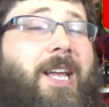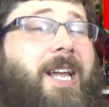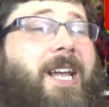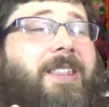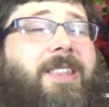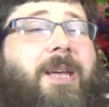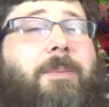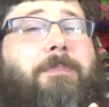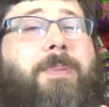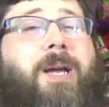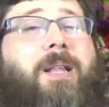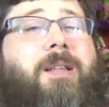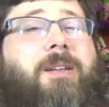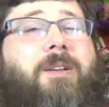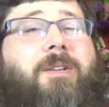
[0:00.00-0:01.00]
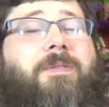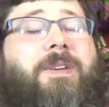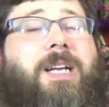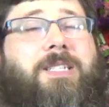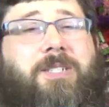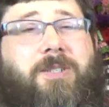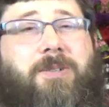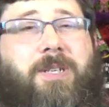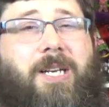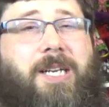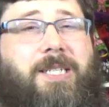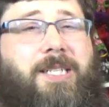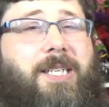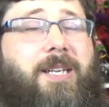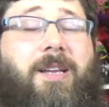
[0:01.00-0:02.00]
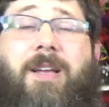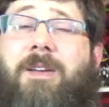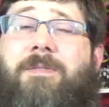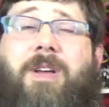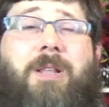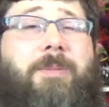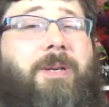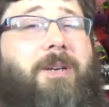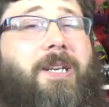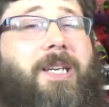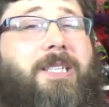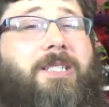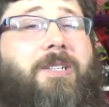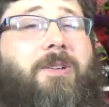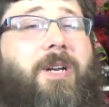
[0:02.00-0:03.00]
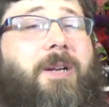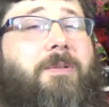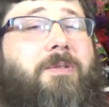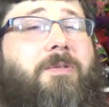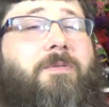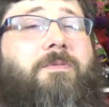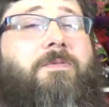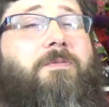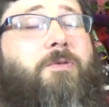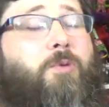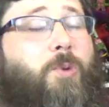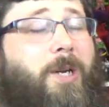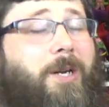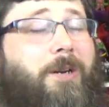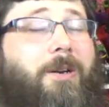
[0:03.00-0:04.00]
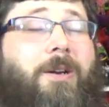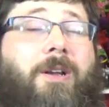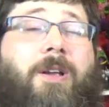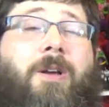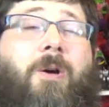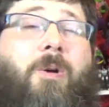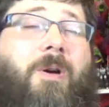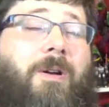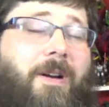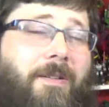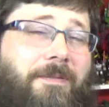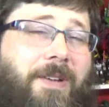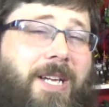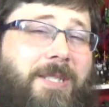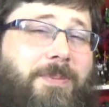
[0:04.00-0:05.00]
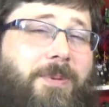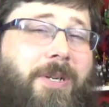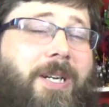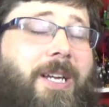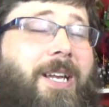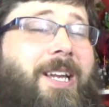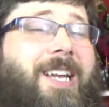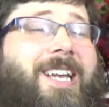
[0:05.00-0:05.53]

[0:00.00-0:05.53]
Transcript: Hit that bell, it notifies new content. Follow me on Instagram, Twitter, or on Facebook.